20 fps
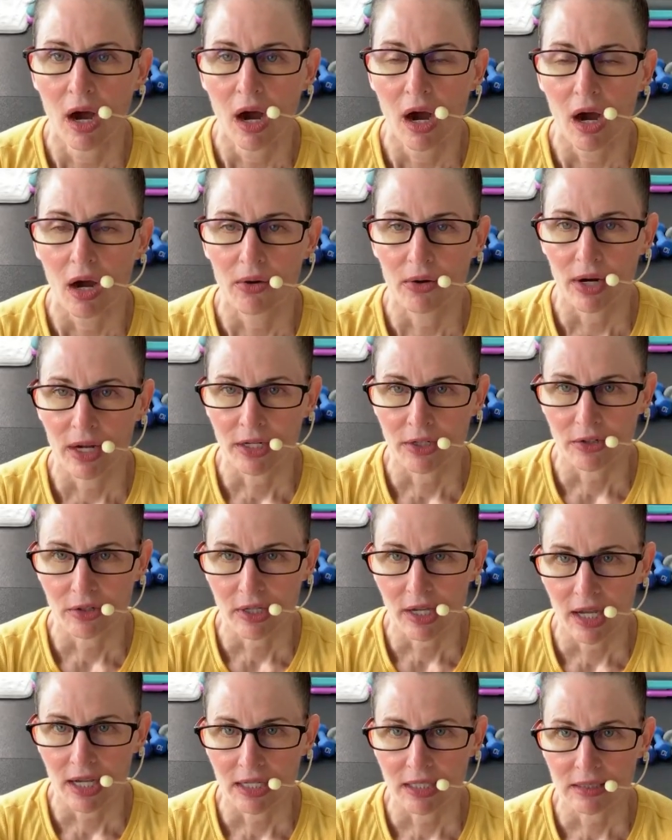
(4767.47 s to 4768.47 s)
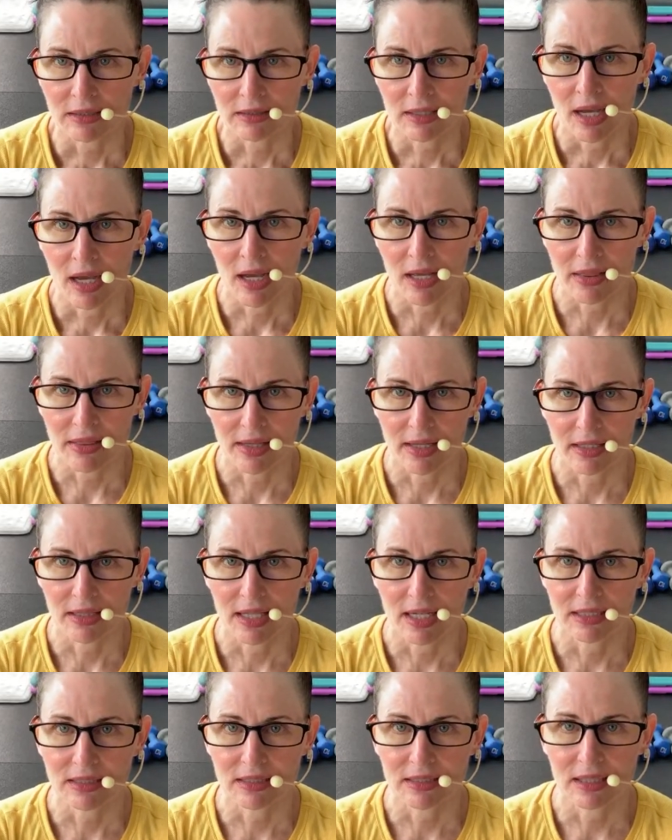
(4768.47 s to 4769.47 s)
All right, you guys, I think
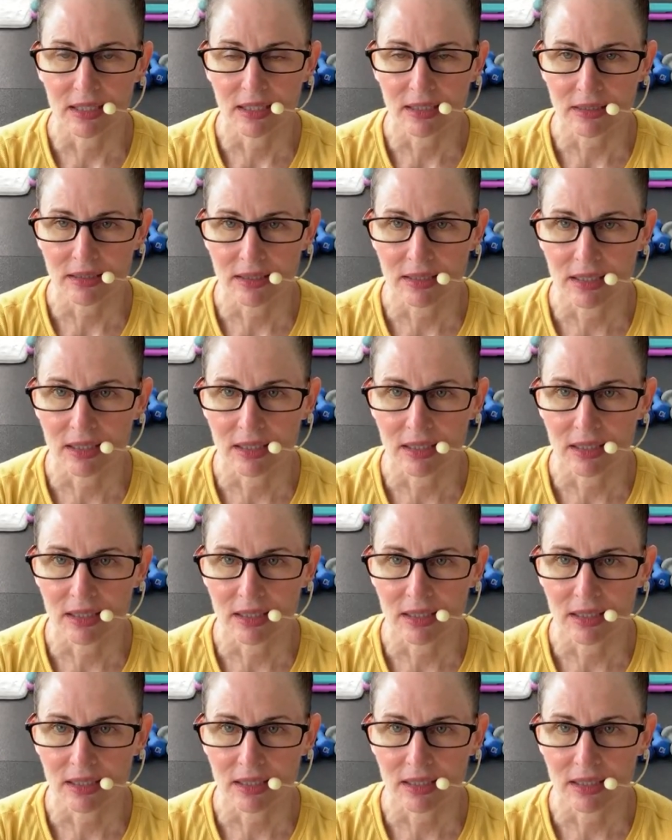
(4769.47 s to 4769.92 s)
that's it.